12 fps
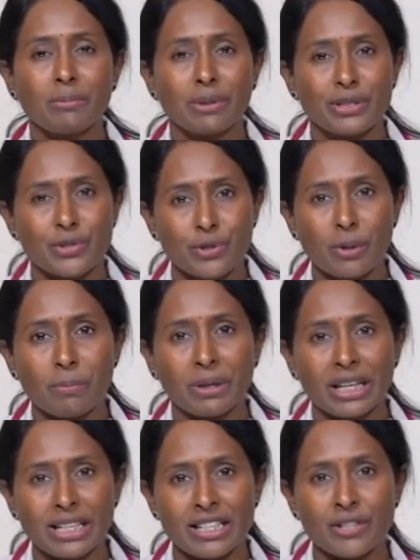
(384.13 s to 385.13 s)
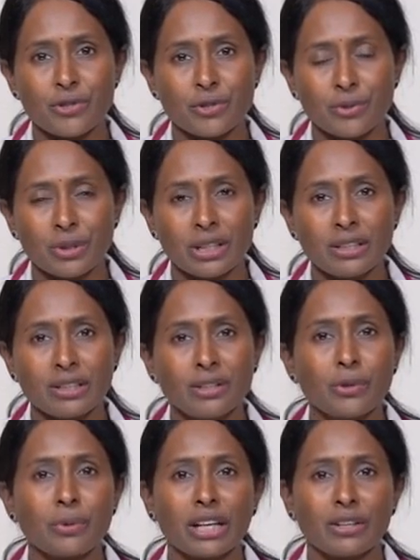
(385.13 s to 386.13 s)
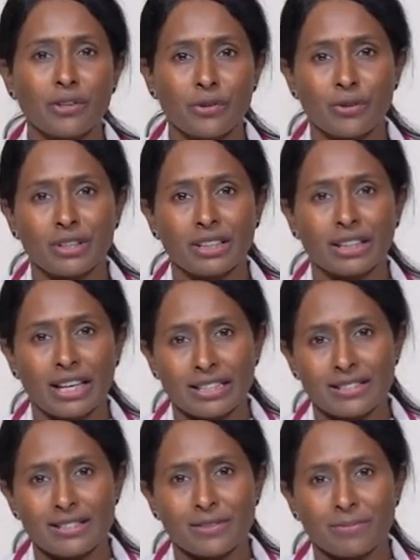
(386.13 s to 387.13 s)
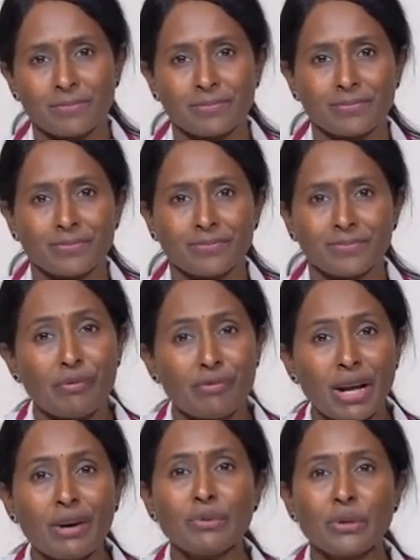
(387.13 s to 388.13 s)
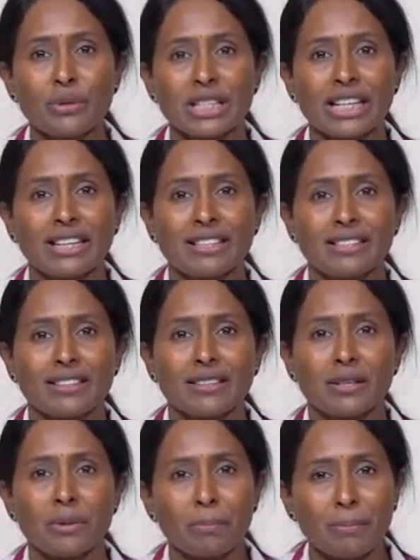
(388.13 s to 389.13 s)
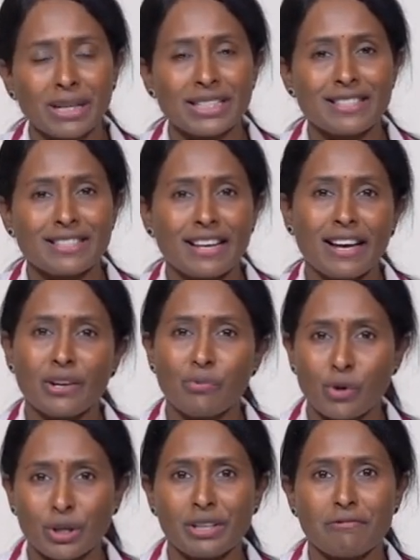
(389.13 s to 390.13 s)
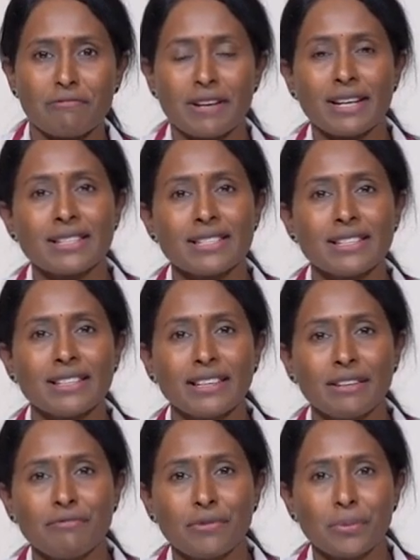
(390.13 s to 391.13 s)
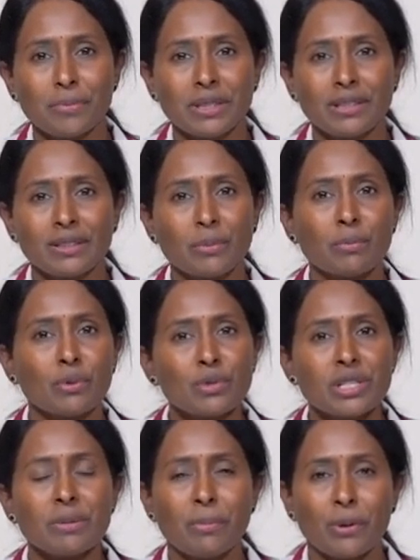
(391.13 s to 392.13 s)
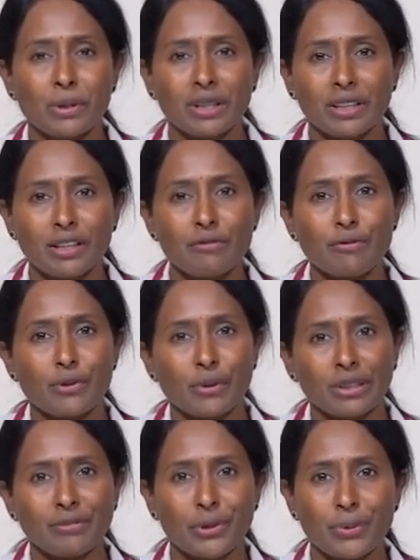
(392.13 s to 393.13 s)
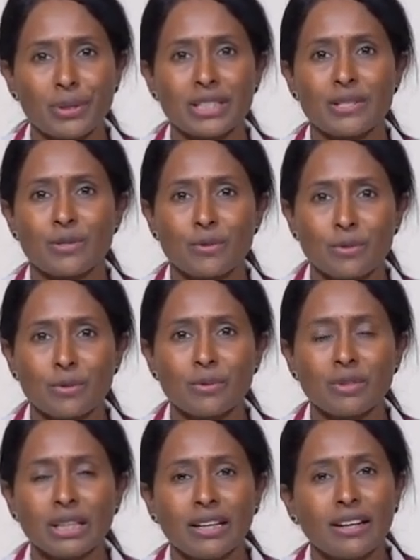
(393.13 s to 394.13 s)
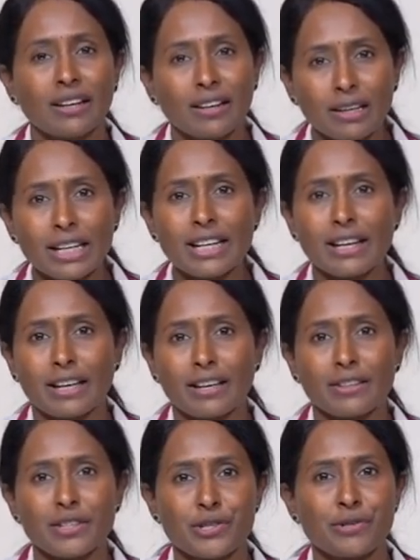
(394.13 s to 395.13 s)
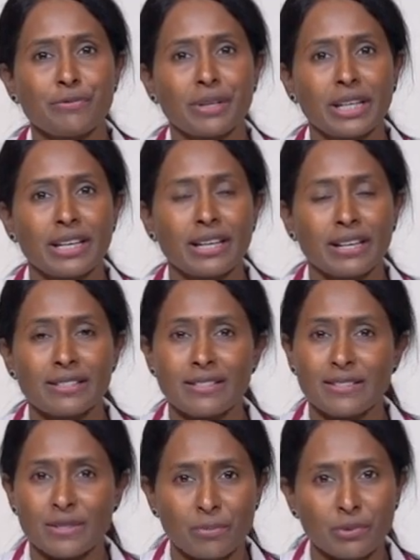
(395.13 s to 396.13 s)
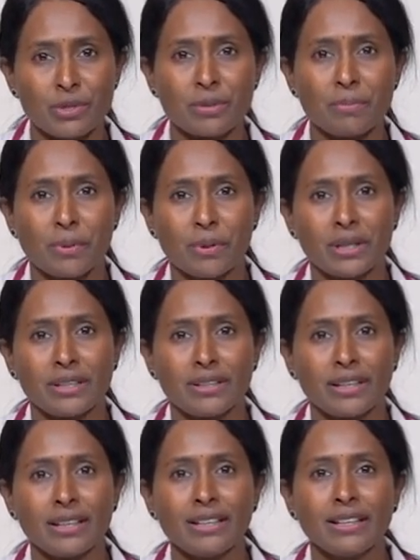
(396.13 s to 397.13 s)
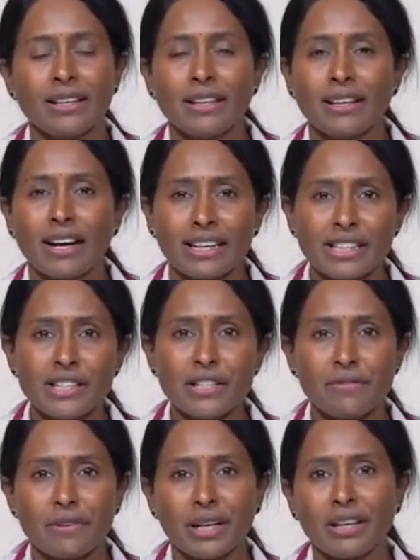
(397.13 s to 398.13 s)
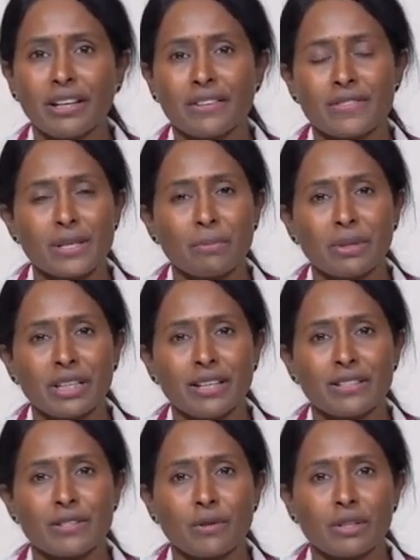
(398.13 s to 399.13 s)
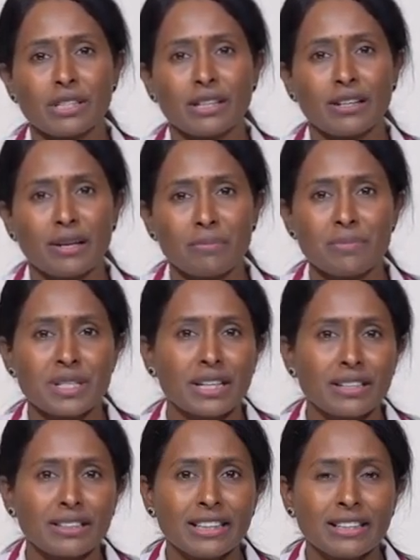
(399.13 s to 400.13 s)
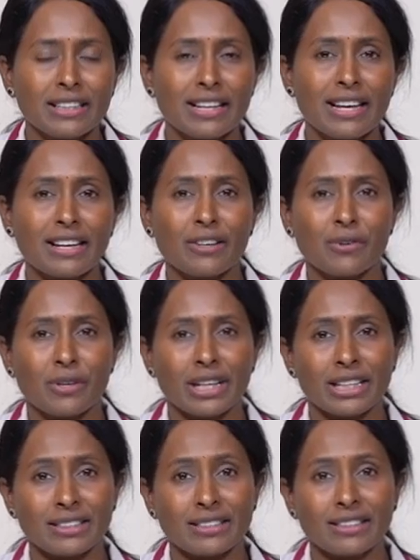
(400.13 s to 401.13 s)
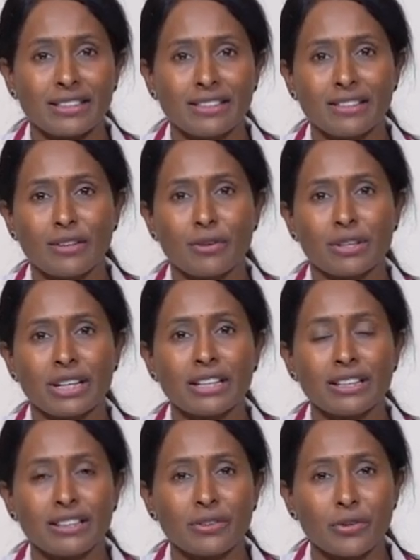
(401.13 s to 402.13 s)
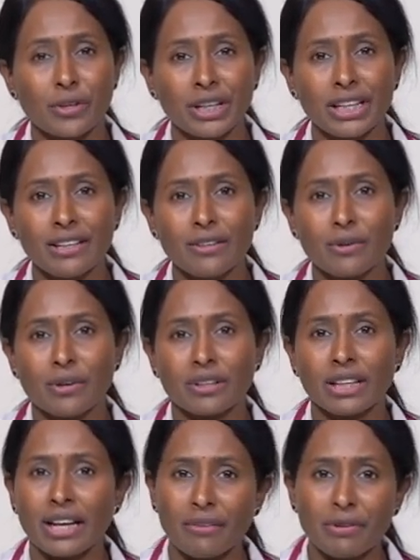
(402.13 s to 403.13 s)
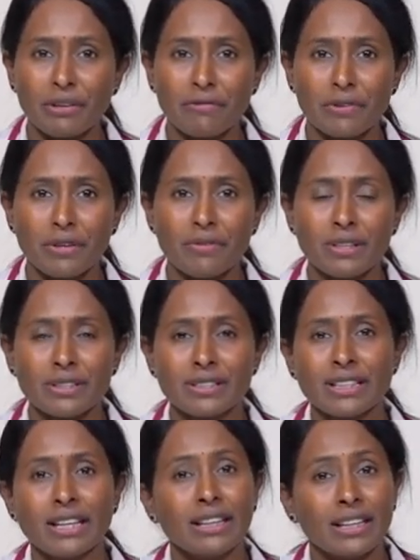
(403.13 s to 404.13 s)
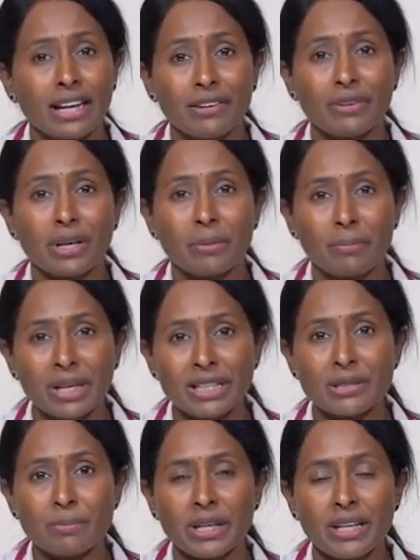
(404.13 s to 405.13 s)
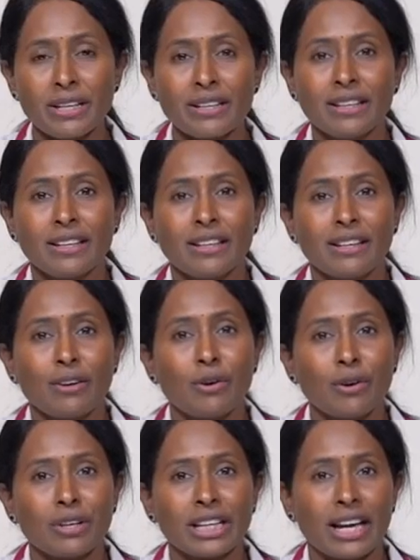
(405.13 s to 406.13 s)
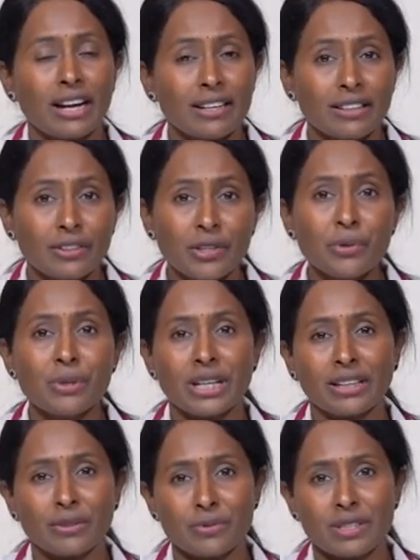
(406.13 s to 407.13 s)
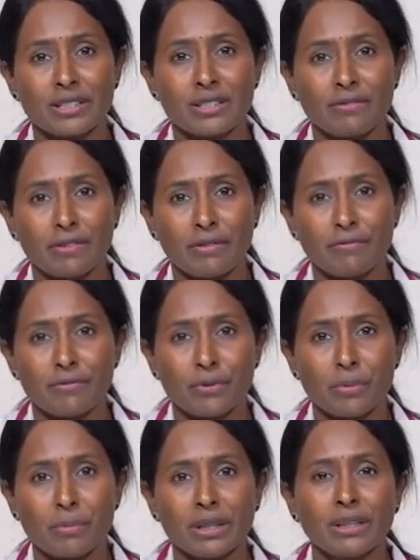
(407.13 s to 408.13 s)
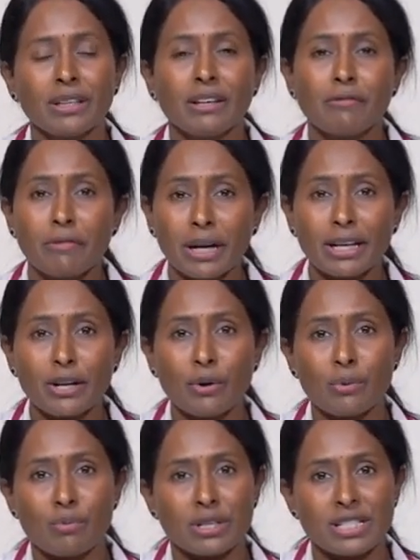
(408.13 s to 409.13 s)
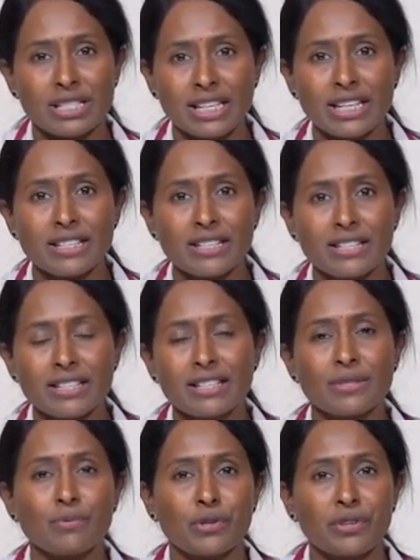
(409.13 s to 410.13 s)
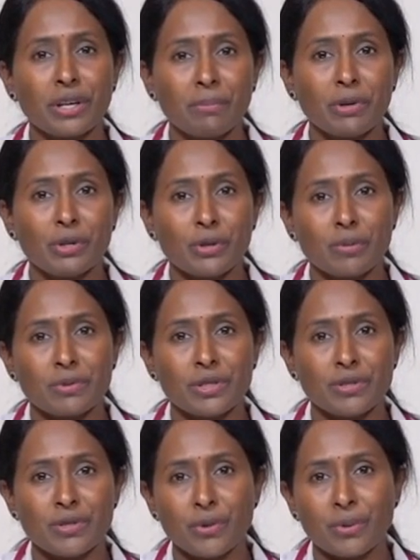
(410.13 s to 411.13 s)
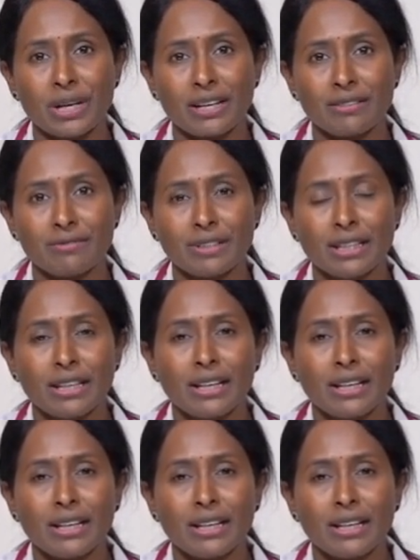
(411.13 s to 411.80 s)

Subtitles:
By stop eating sugar, you can cure the cancer. We've now looked at myths and what are the facts in lymphoma. The most important thing for all the viewers to know, early recognition of any cancer is the most important thing. Identifying if somebody has got a lumps underneath the neck or axilla or under the groin, or they're having fevers, they're having a big spleen, or they had a new diagnosis of lymphoma, find out what stage it is, what treatment options you have.